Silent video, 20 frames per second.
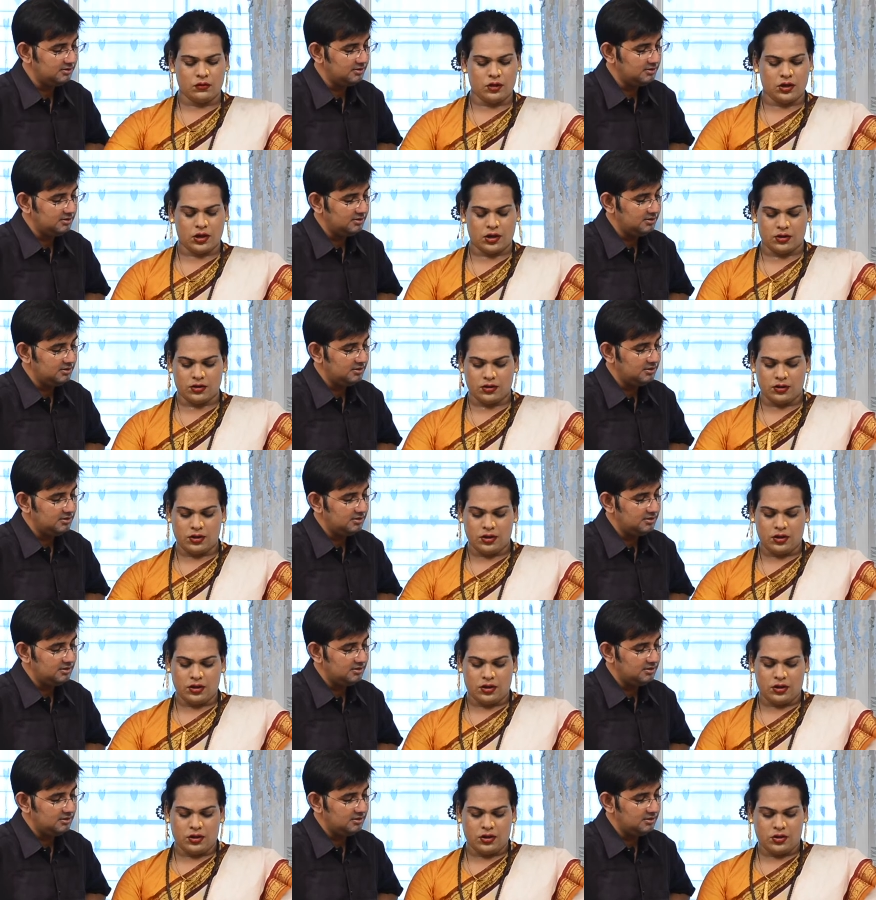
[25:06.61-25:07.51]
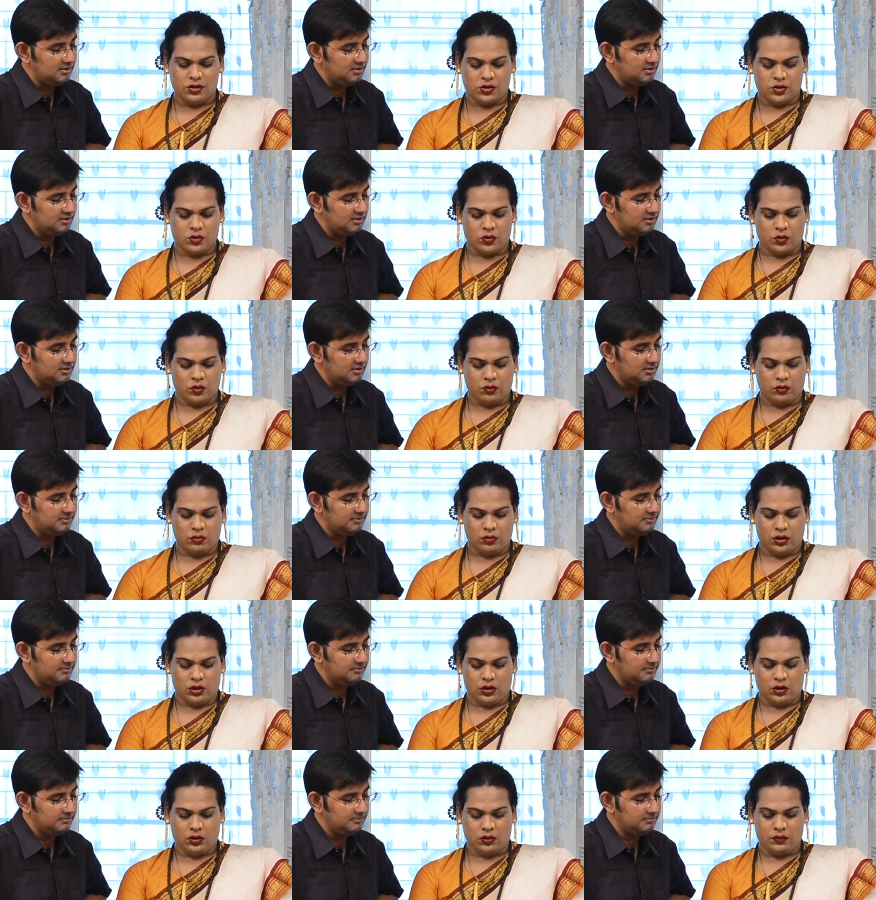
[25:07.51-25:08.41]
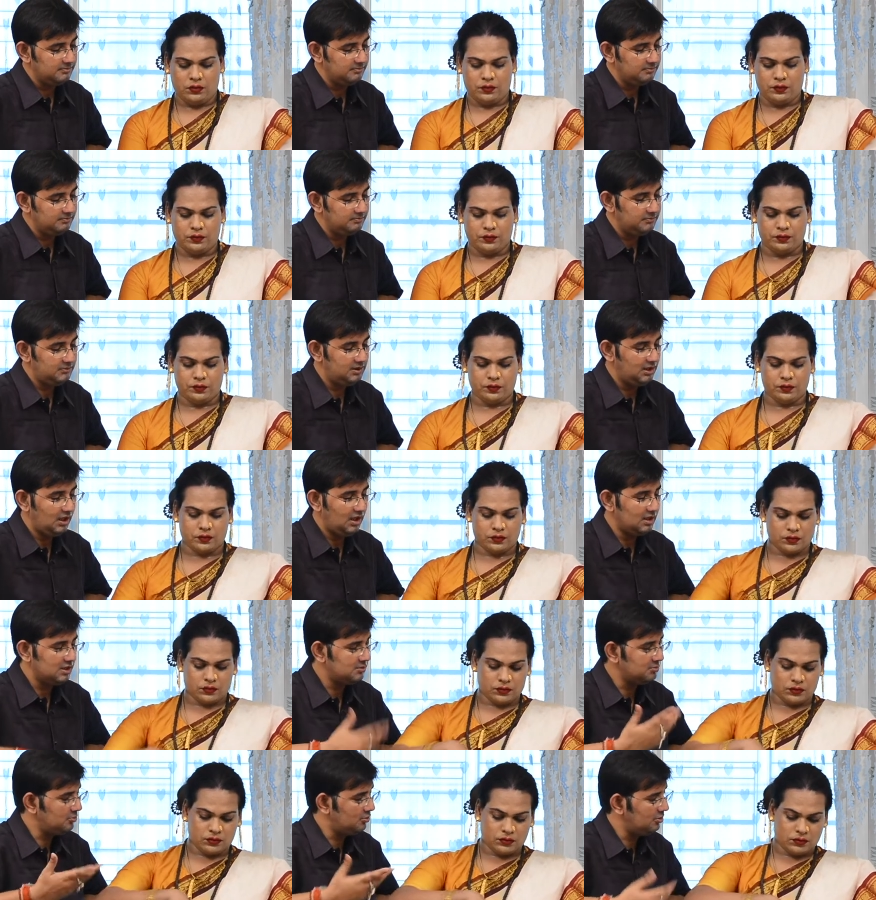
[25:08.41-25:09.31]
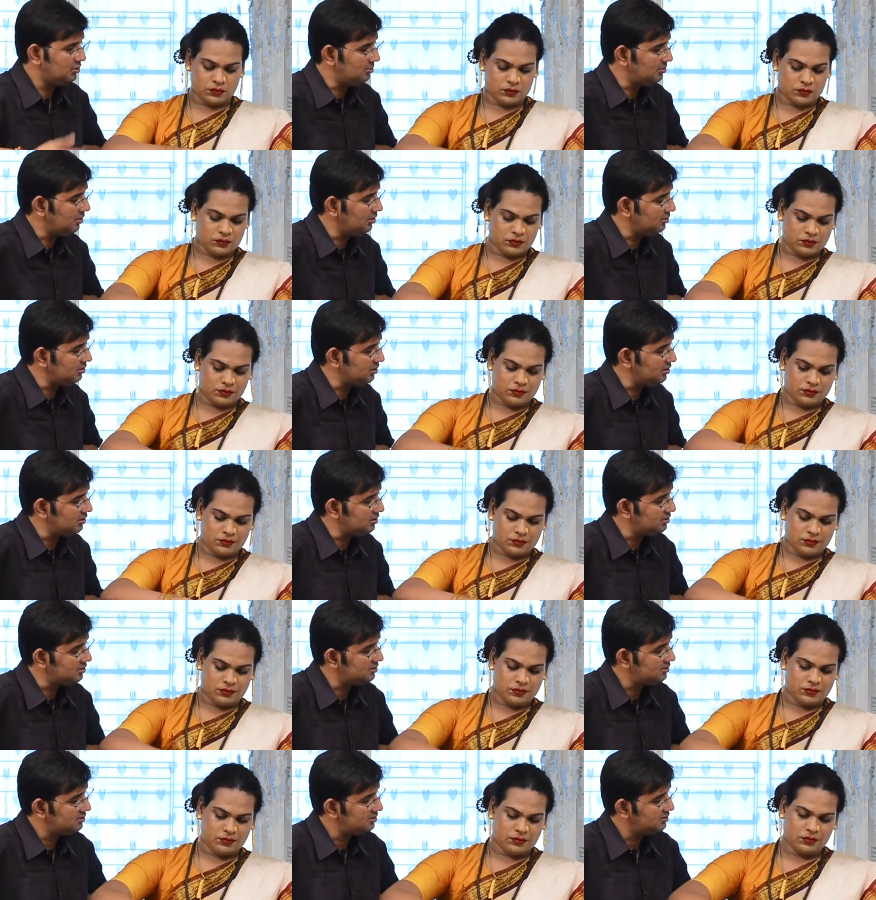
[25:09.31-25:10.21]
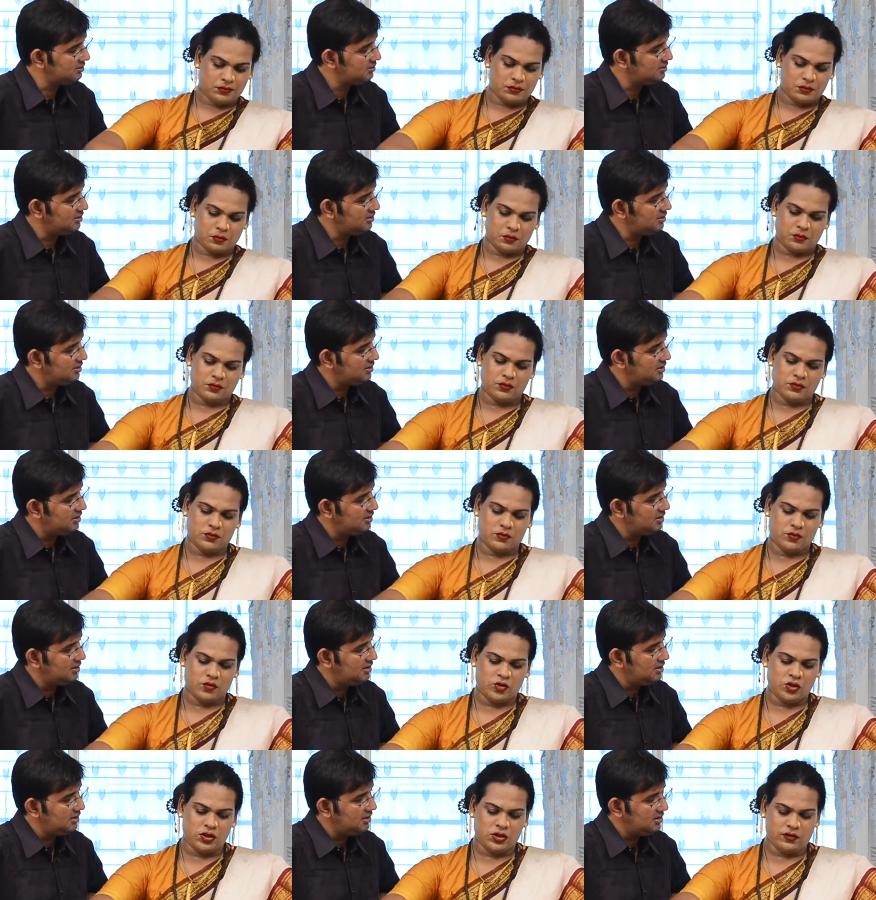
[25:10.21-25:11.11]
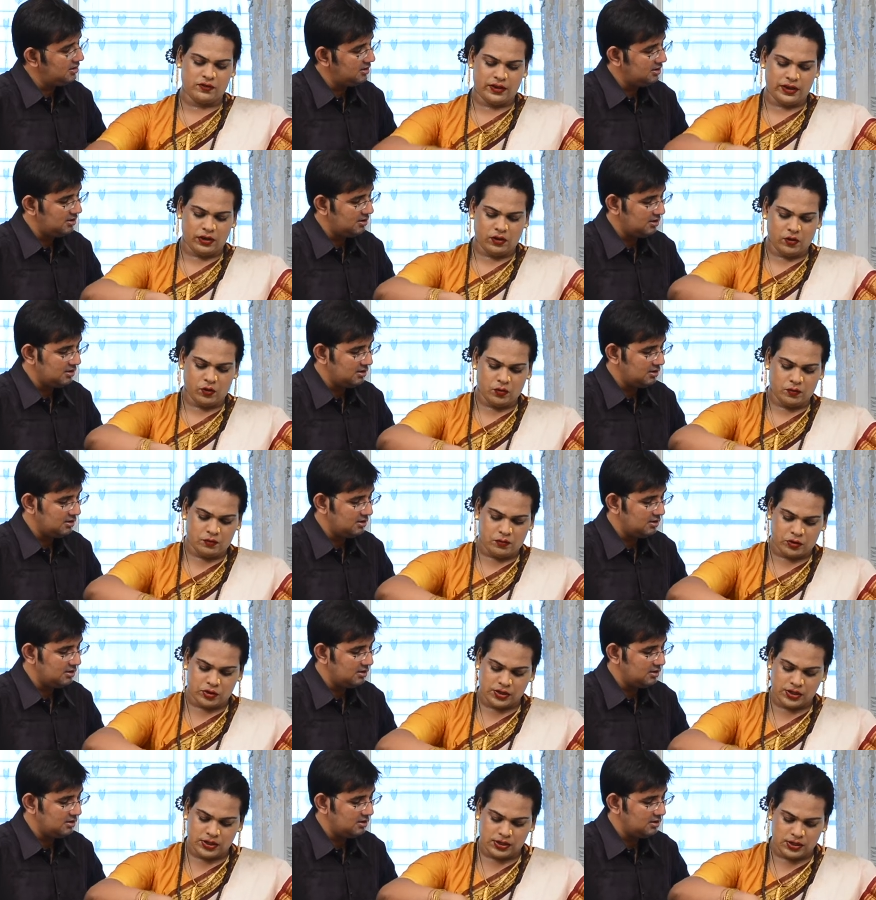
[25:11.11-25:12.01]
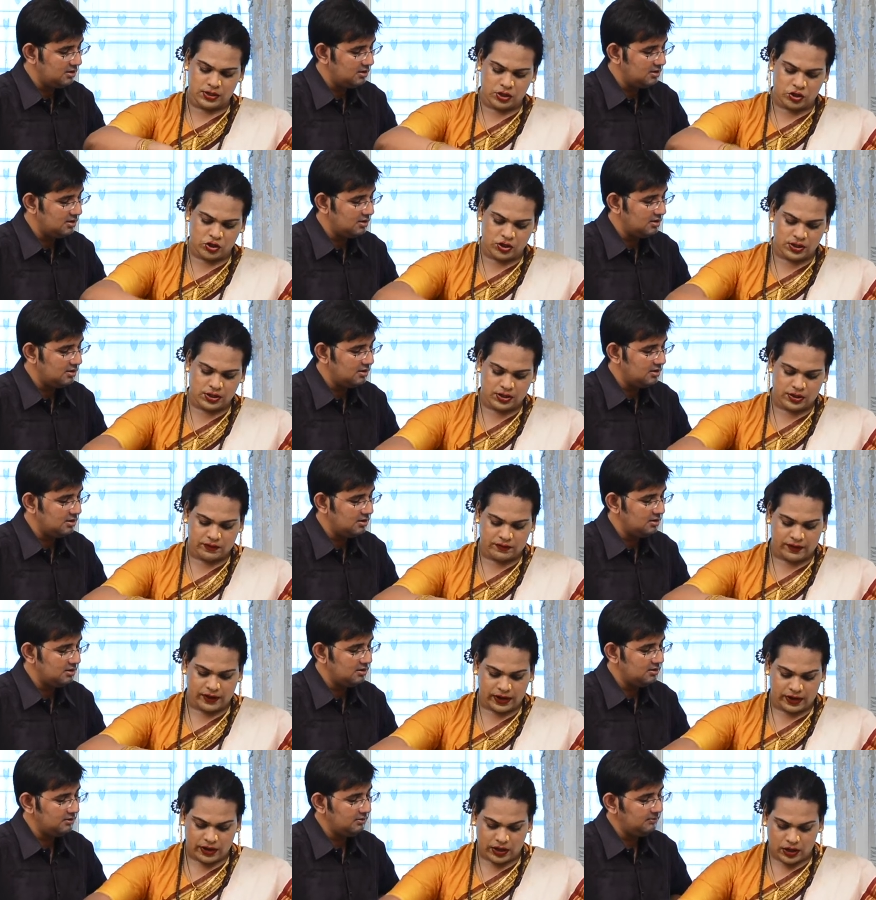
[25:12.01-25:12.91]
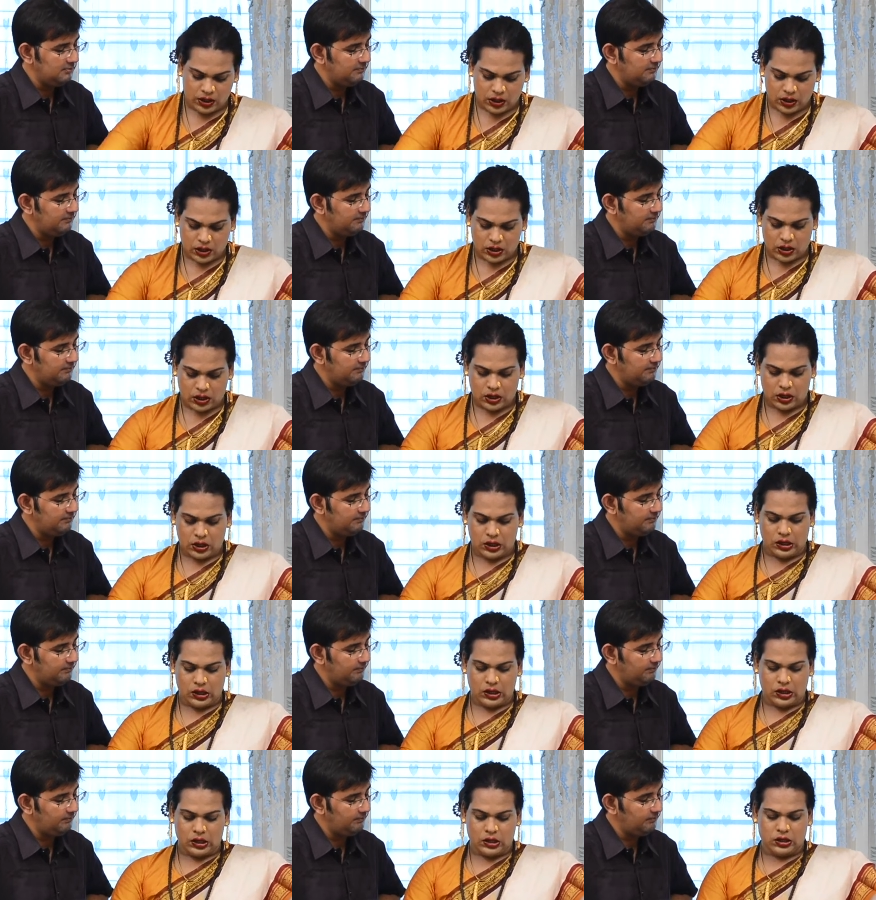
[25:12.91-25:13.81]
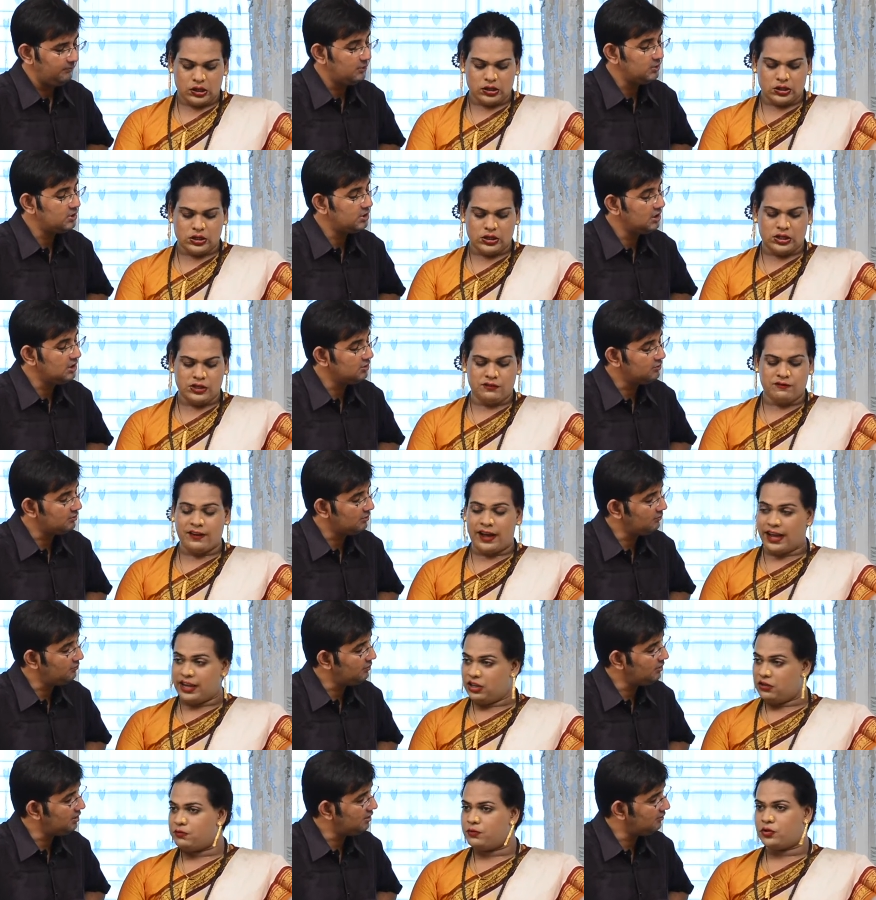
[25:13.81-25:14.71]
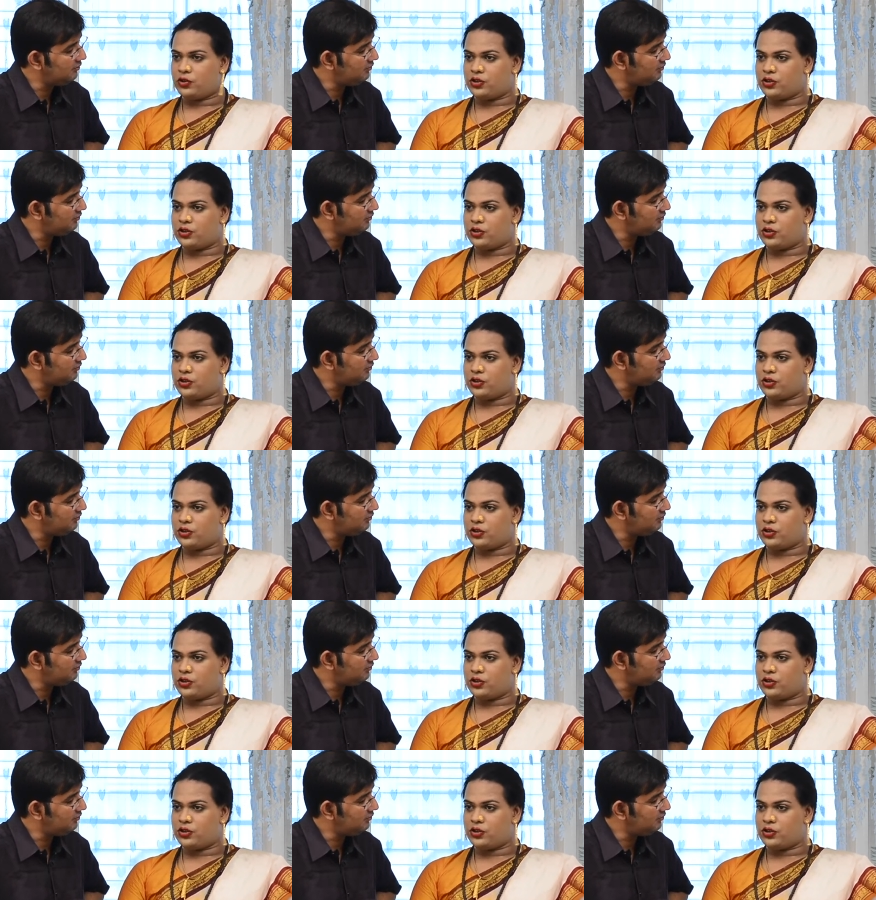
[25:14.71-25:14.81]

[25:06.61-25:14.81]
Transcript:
Speaker 1: Yeah.
Speaker 2: So uh,
Speaker 1: tell us more about her.
Speaker 2: She's a very good person. She's a very
Speaker 1: she's divine within,